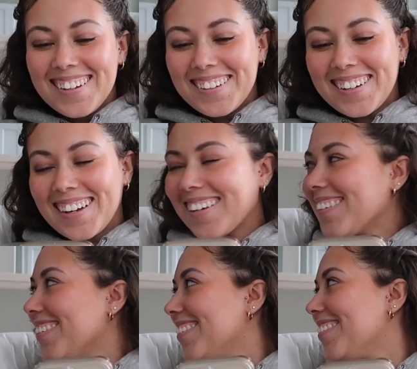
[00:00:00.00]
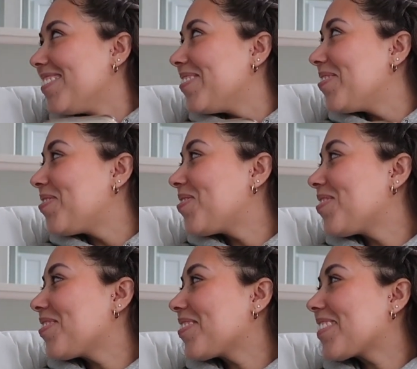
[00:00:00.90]
Okay.
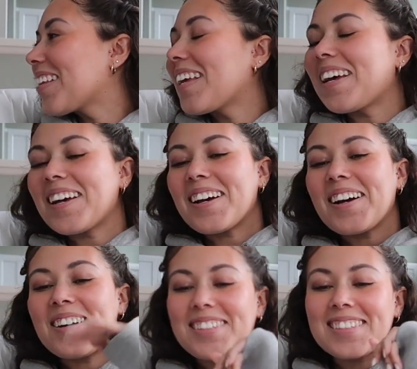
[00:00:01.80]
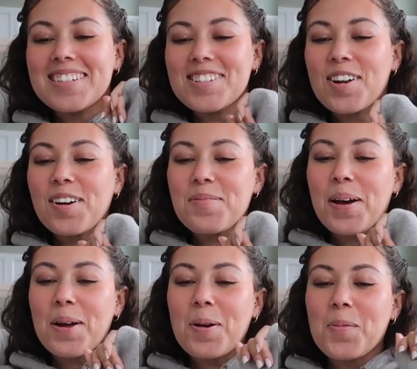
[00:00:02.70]
All right, let's talk
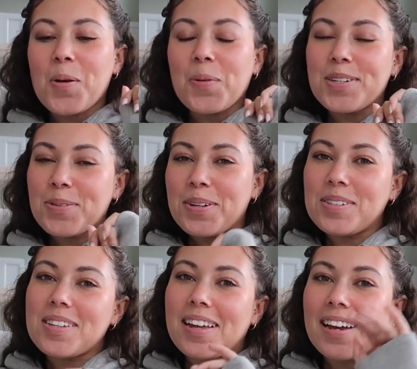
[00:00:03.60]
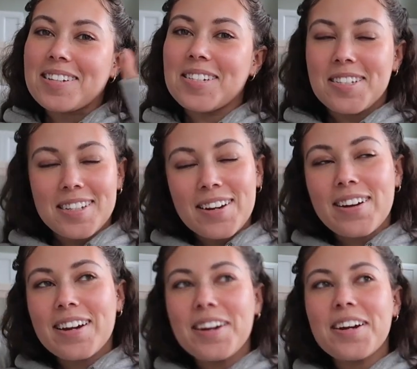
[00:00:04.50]
about what we're doing to the
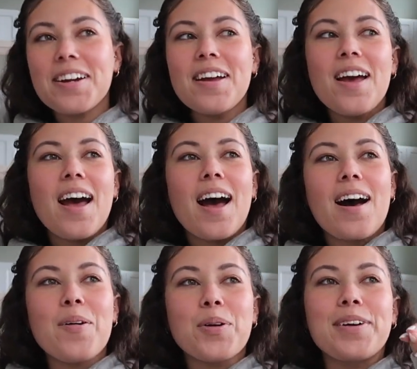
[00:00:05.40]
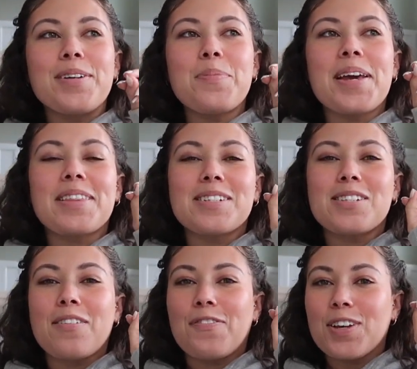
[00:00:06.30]
exterior, how we're gonna make
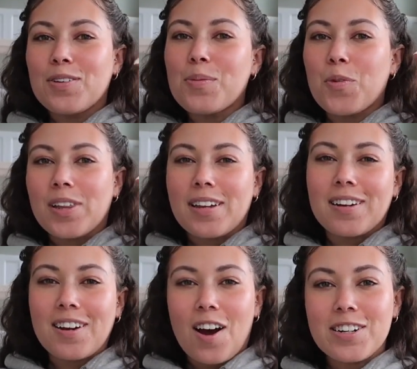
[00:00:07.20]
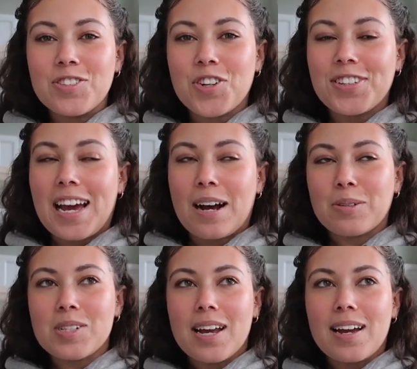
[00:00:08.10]
this feel more like a cottage on the
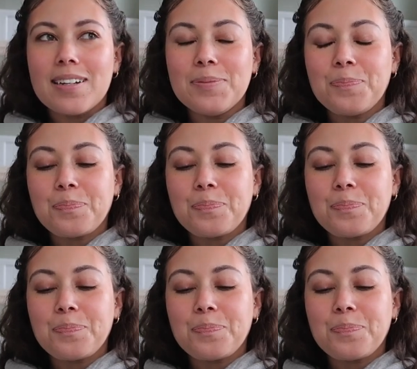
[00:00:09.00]
outside.